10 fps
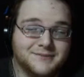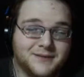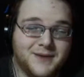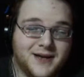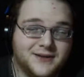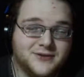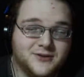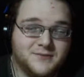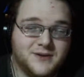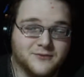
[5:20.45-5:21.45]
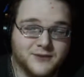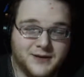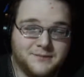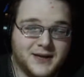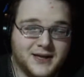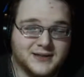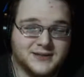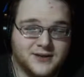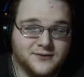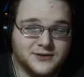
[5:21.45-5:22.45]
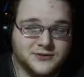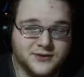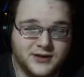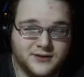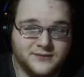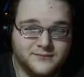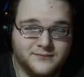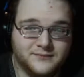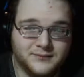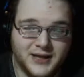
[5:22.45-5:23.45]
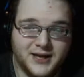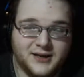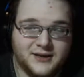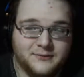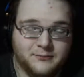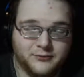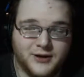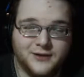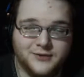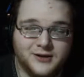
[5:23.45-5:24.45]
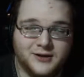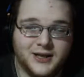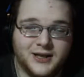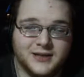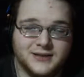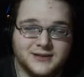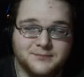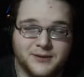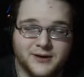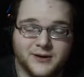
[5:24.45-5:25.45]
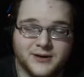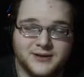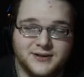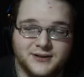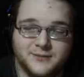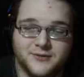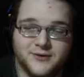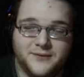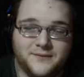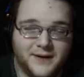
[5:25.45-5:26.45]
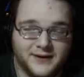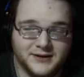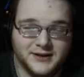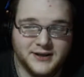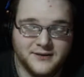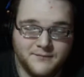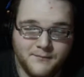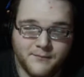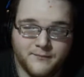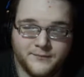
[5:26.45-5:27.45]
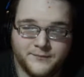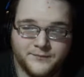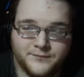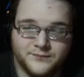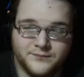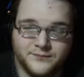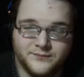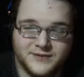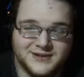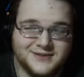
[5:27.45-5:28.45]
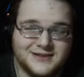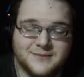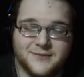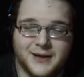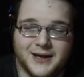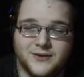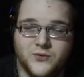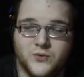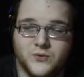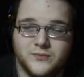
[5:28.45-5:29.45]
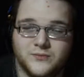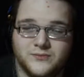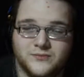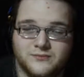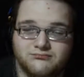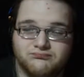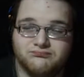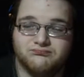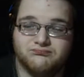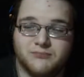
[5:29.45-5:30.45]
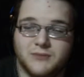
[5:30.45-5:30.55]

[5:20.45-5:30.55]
My path took me right past the oak tree. Black, brown glass bark glimmering faintly. Sounds like something from a haiku.